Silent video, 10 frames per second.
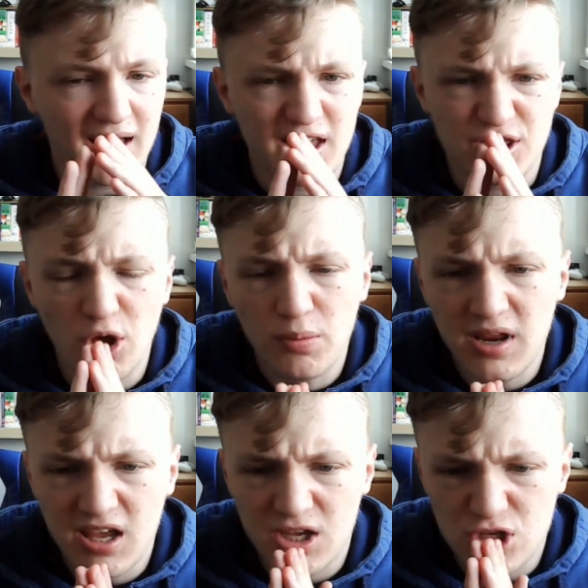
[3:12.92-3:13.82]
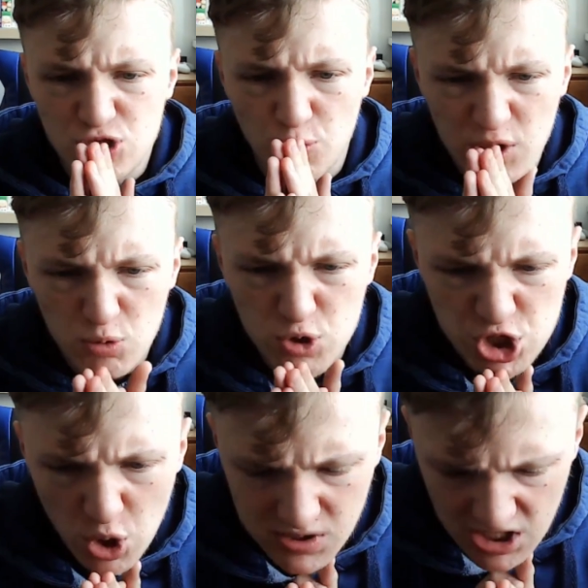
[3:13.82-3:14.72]
nobody, when you
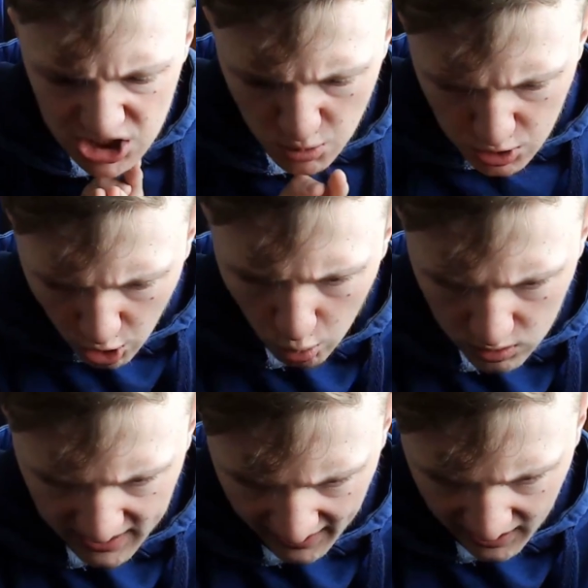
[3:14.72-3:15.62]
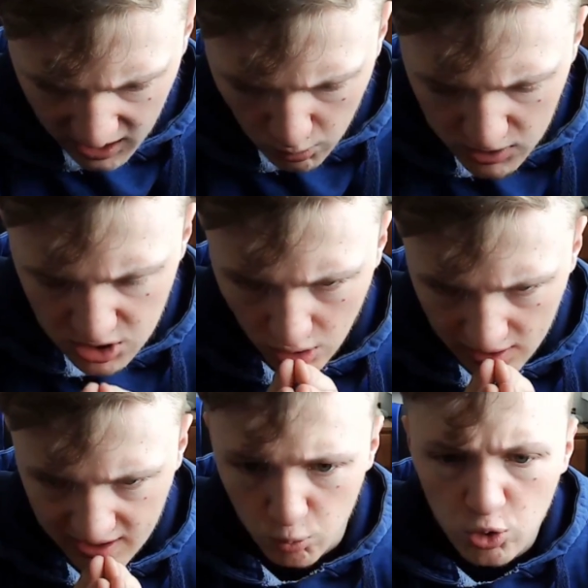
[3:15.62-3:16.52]
shoot into a goal, yeah, when you,
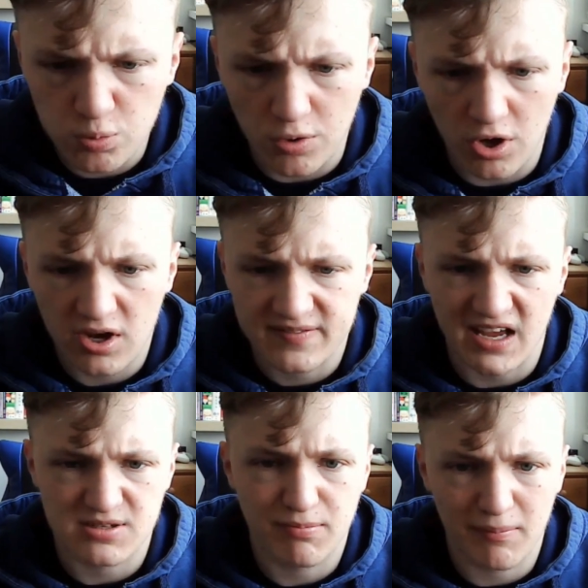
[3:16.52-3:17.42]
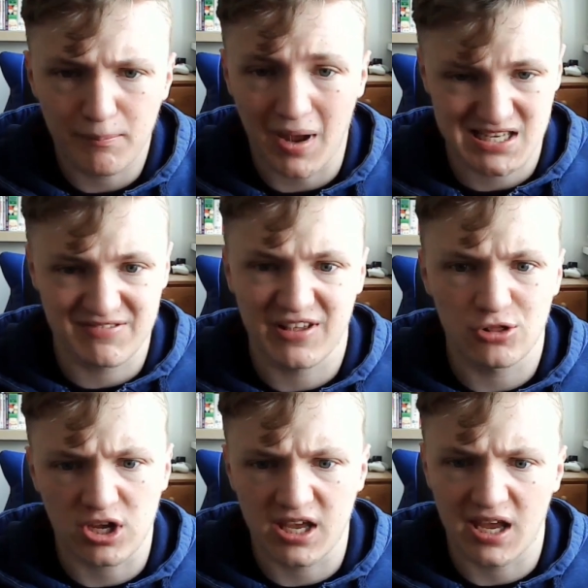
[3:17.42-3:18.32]
okay, woodwork, that's massively
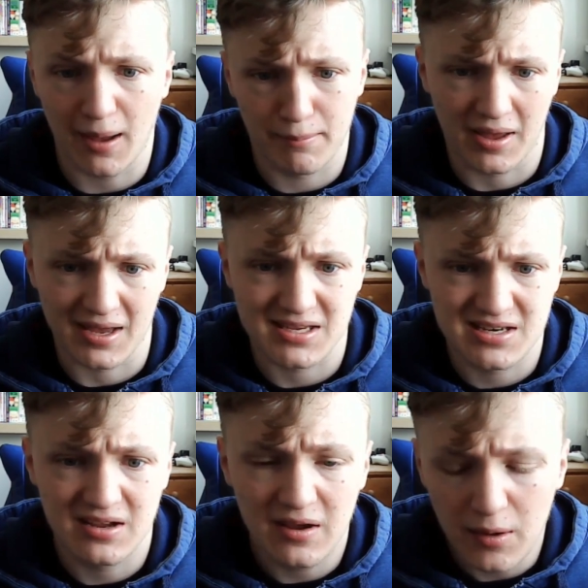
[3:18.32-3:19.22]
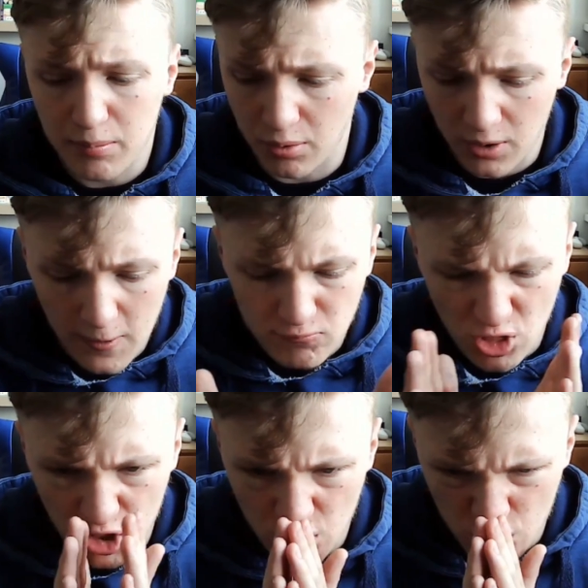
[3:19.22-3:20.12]
lucky at best, but
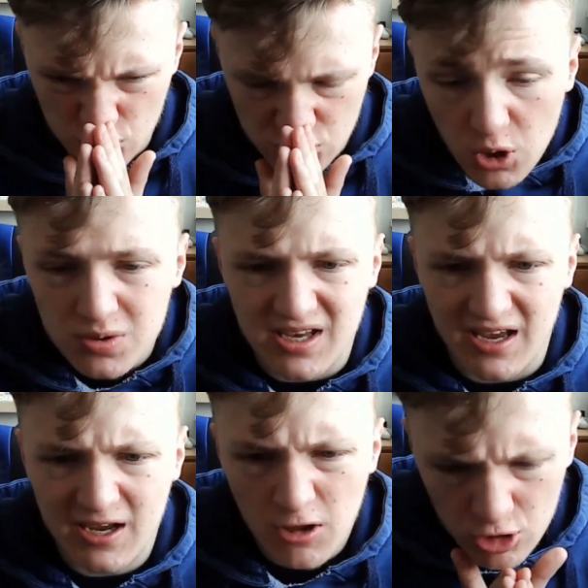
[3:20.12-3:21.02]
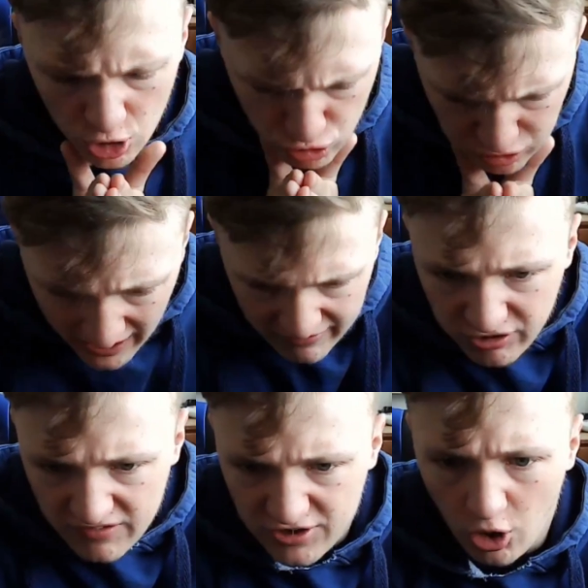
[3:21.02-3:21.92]
shooting, you're right in
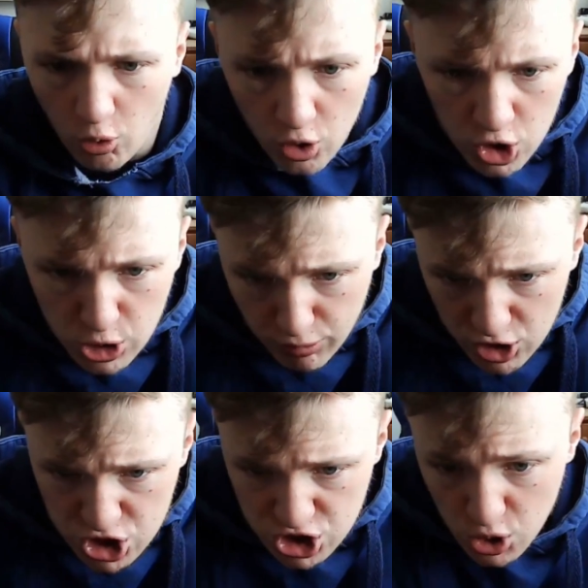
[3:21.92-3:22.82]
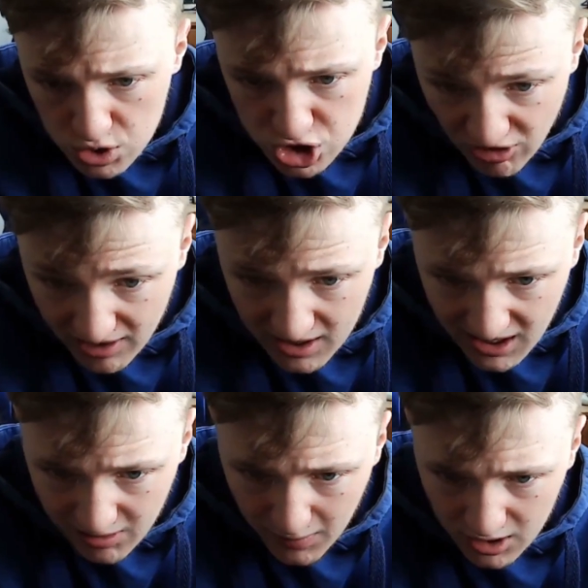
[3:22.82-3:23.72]
front of a goal, you press shoot straight
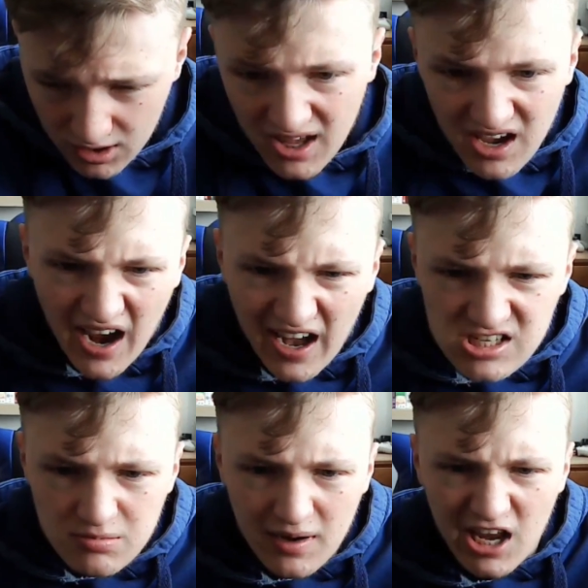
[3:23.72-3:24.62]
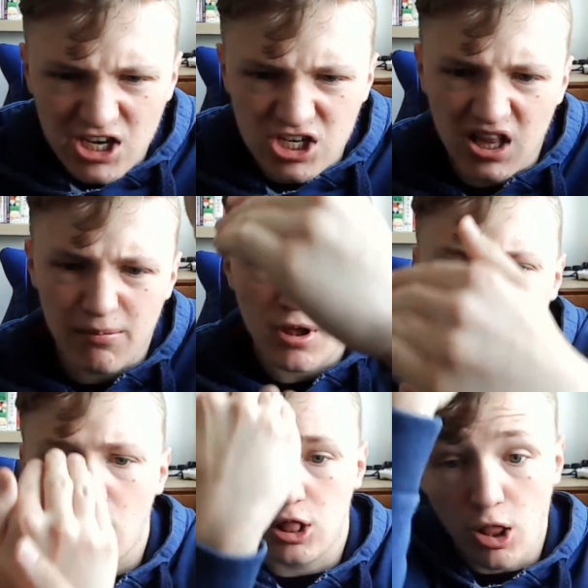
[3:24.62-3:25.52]
down the middle, and it's a man needs a little bit,
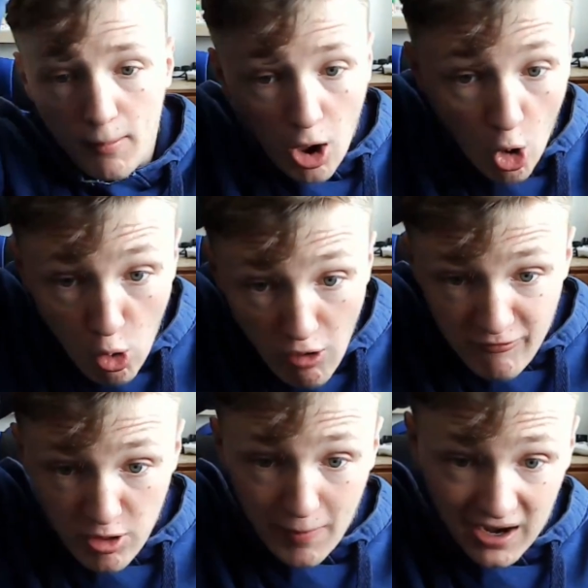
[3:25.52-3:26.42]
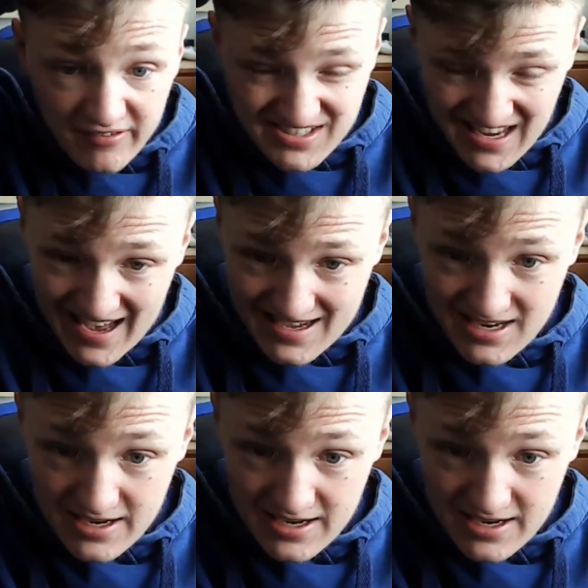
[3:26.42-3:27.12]
lob it over the back of his head.